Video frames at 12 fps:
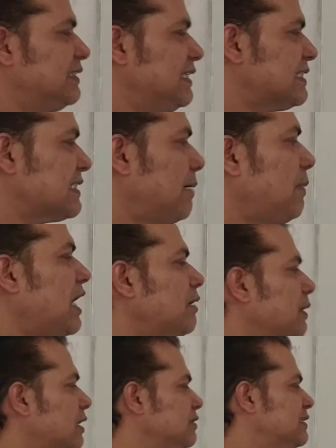this
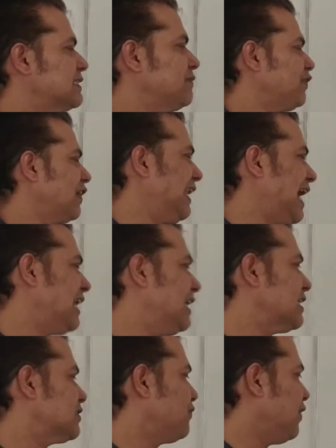command because it's for
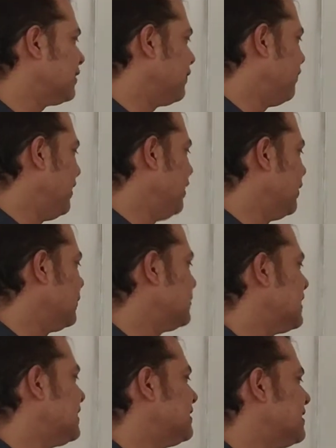Linux. For the Windows
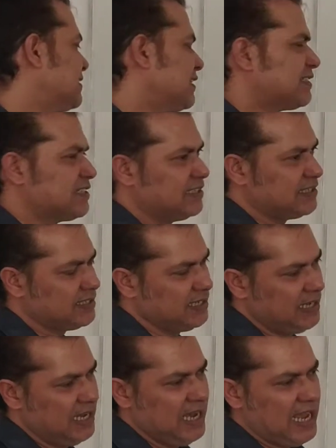it is a tracer.
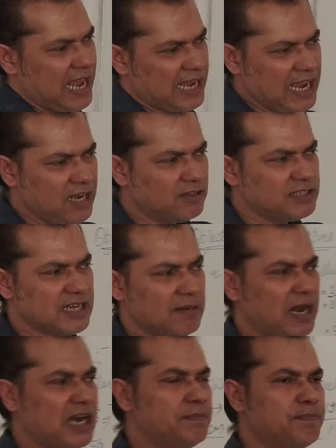Again on the
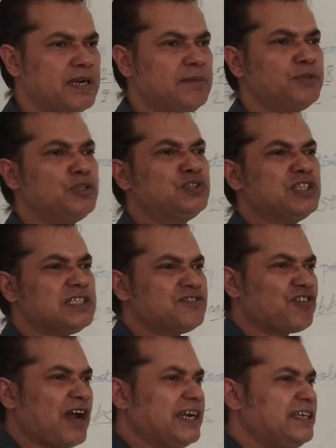command prompt you
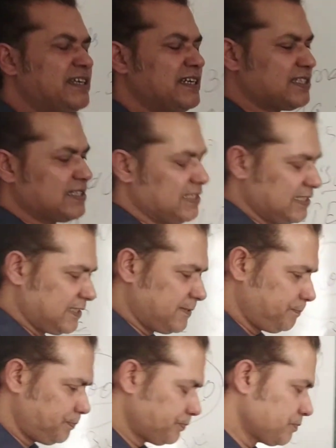just write tracer.
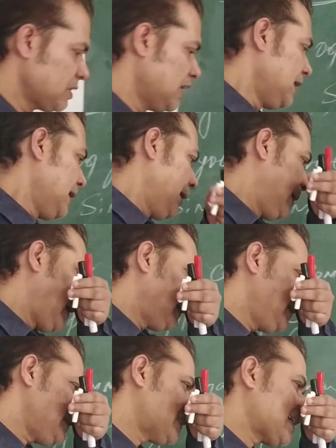
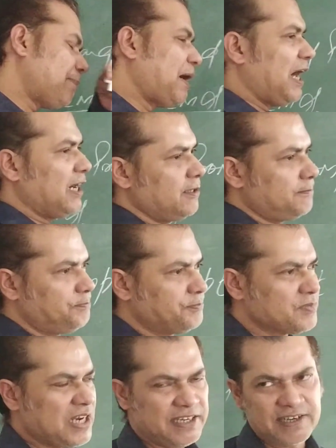Now this
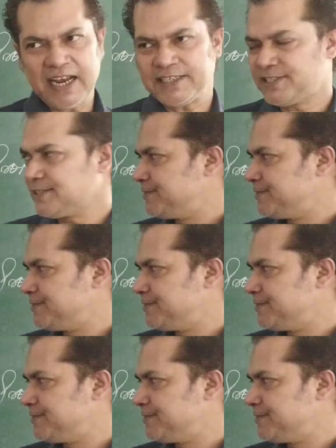command trace,